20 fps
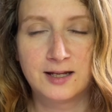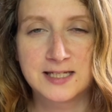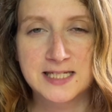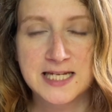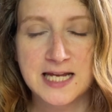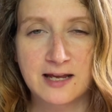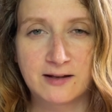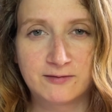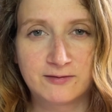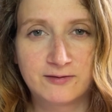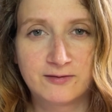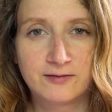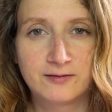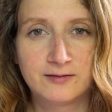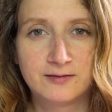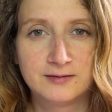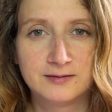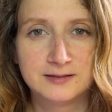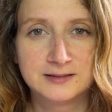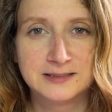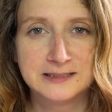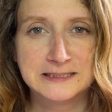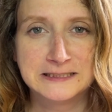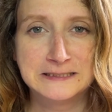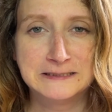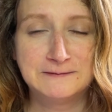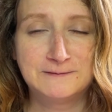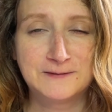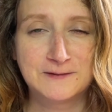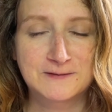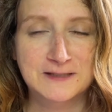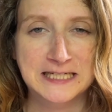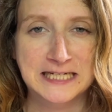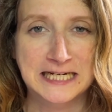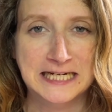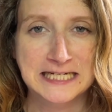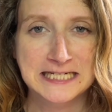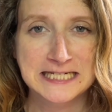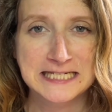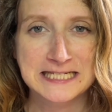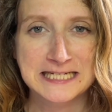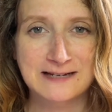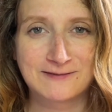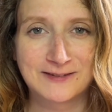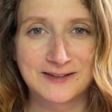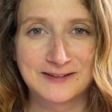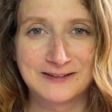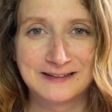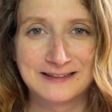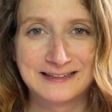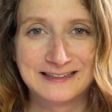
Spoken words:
death in 1587.